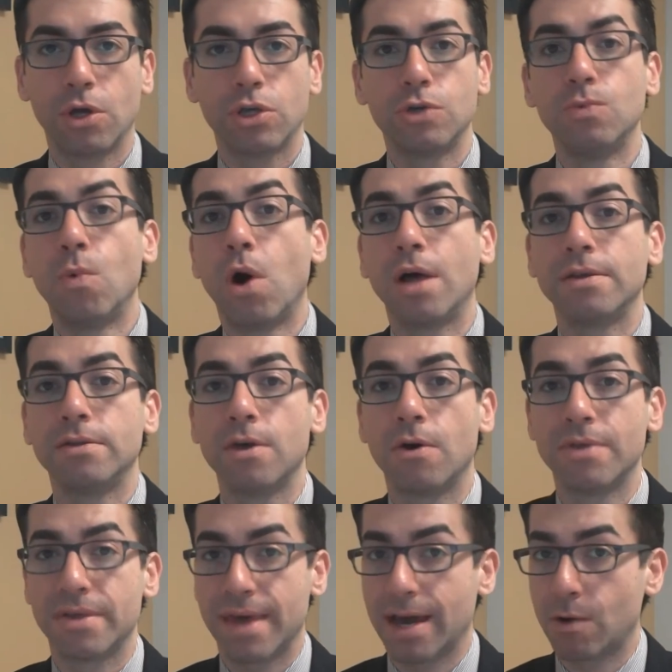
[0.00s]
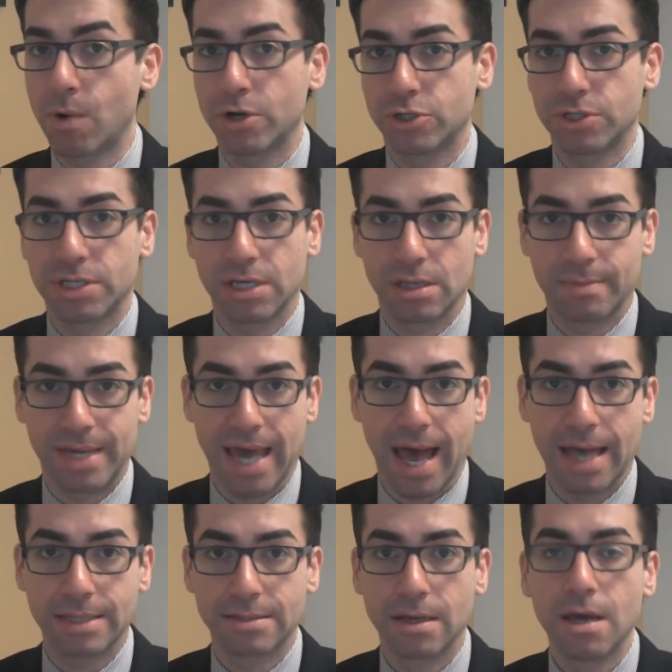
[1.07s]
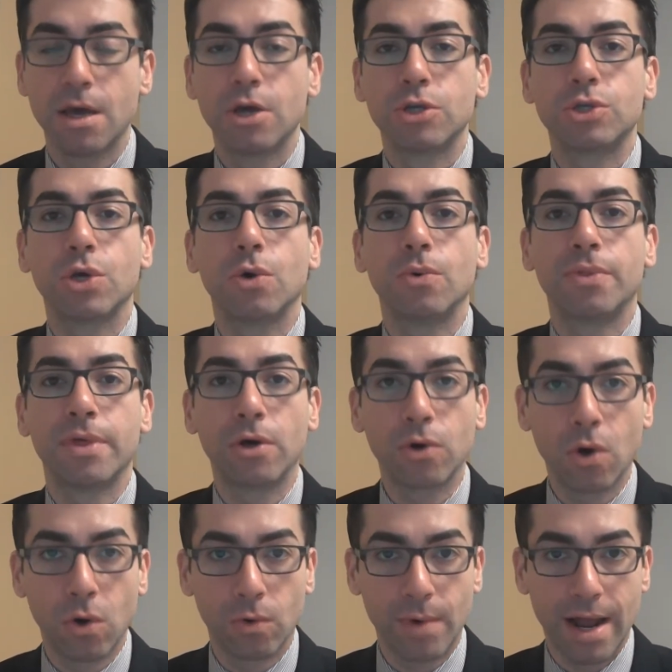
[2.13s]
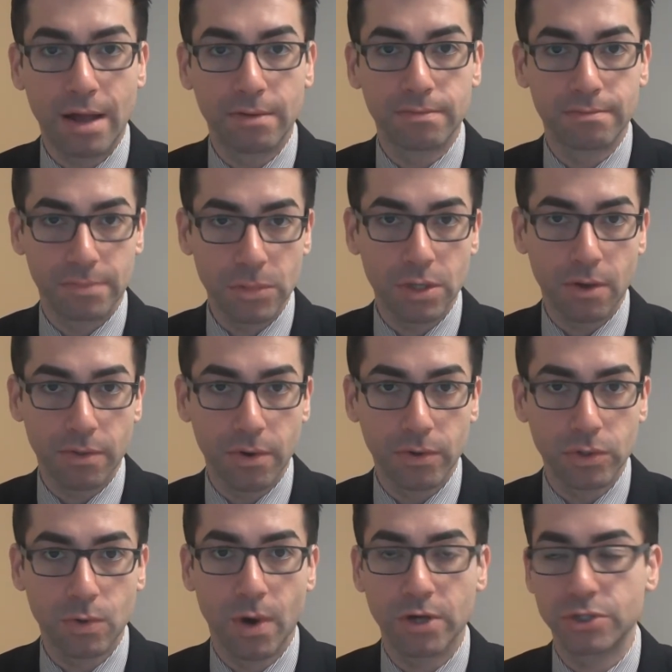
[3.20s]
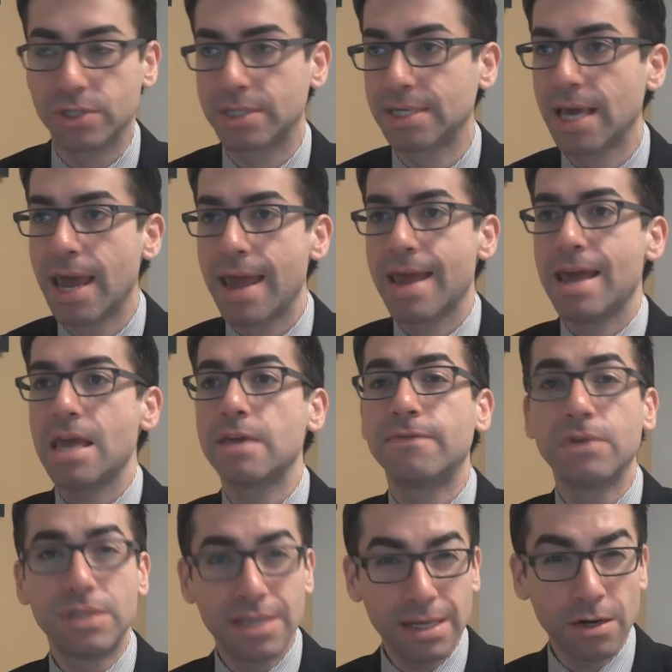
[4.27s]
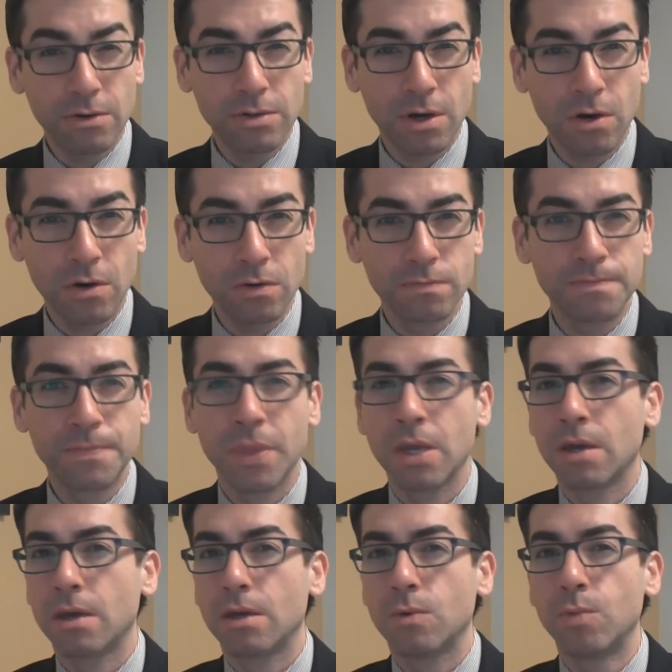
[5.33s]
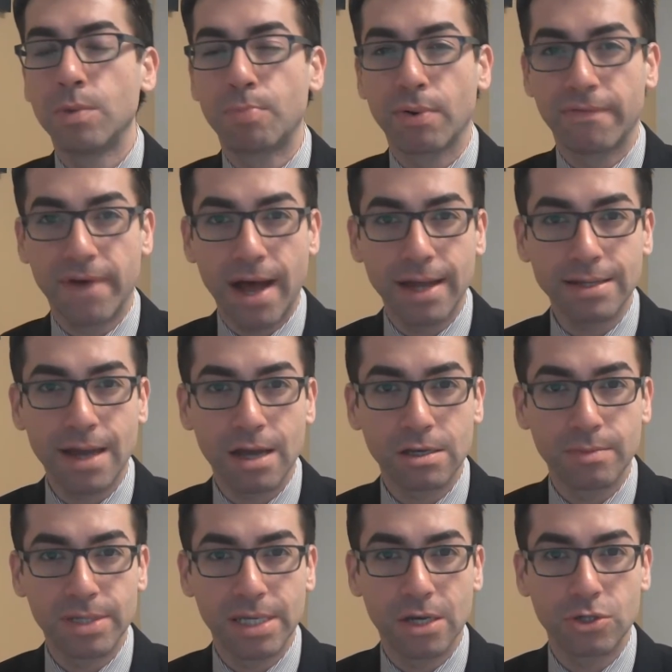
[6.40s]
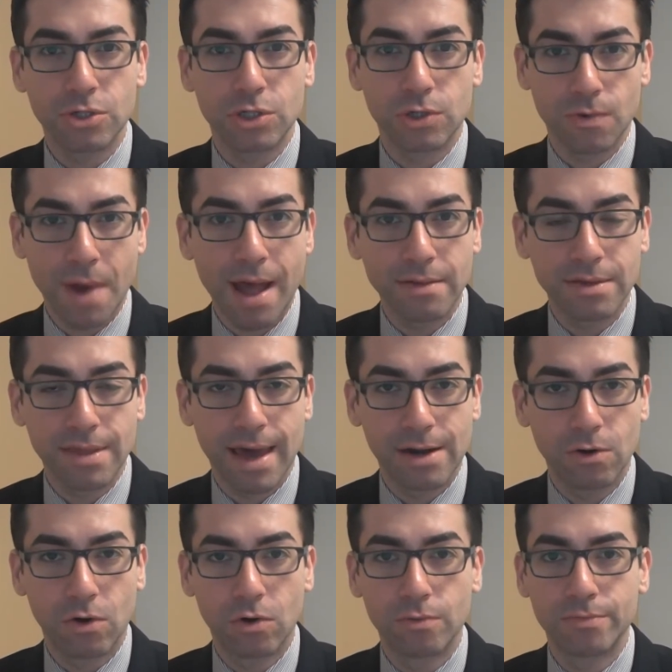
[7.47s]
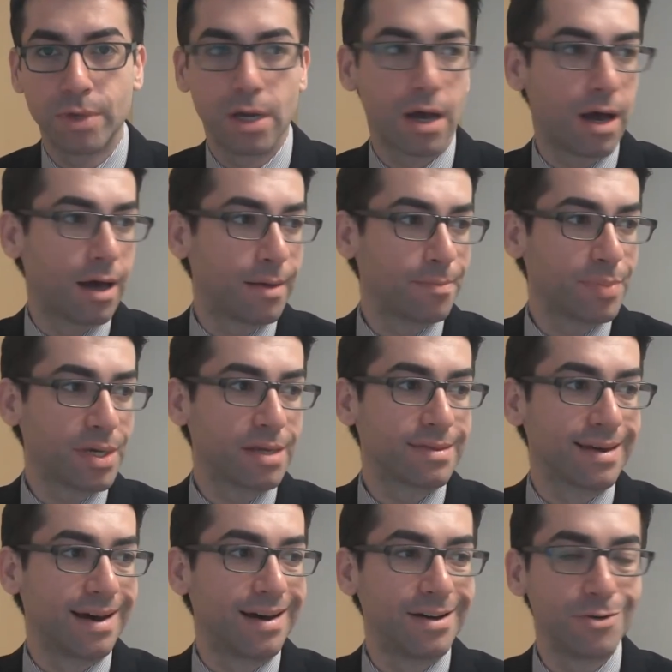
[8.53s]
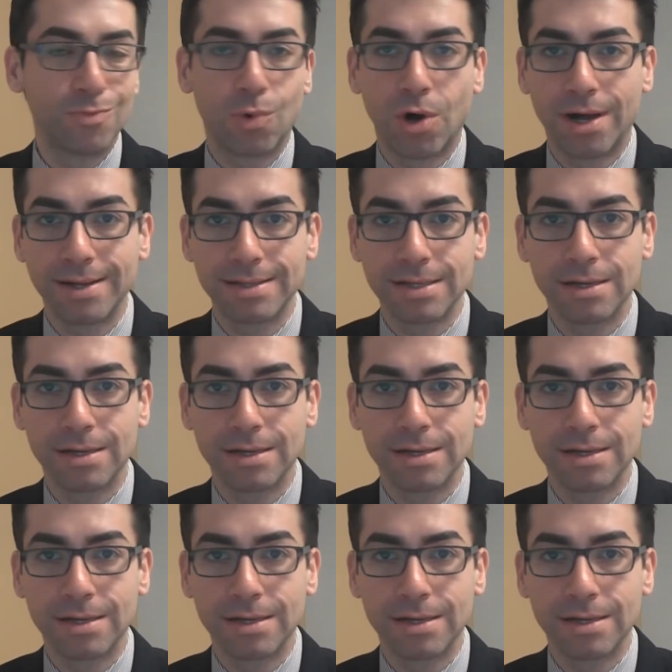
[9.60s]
You want to know that that question is going to be asked. So they'll go around, those questions. If you did own a home, we provide documentation surrounding that home, be it the HUD-1,